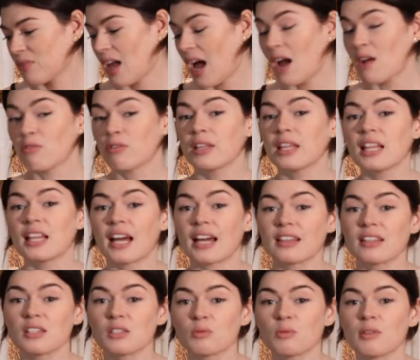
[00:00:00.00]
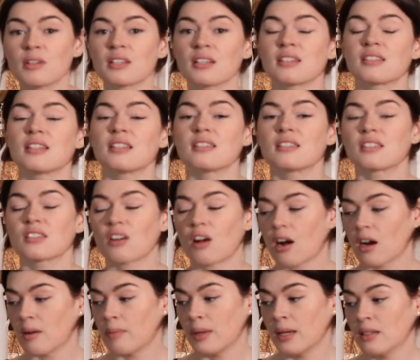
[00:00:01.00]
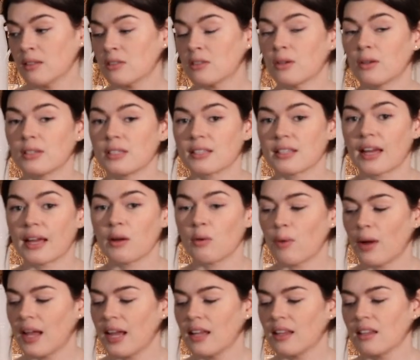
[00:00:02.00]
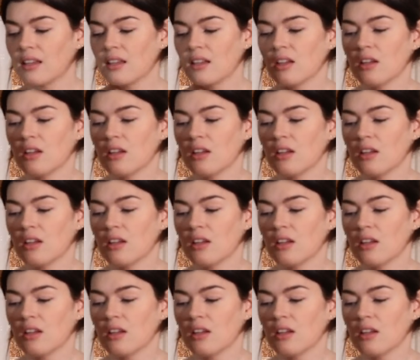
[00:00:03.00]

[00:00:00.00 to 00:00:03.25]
I really like this one because it's carbon, so it's lightweight,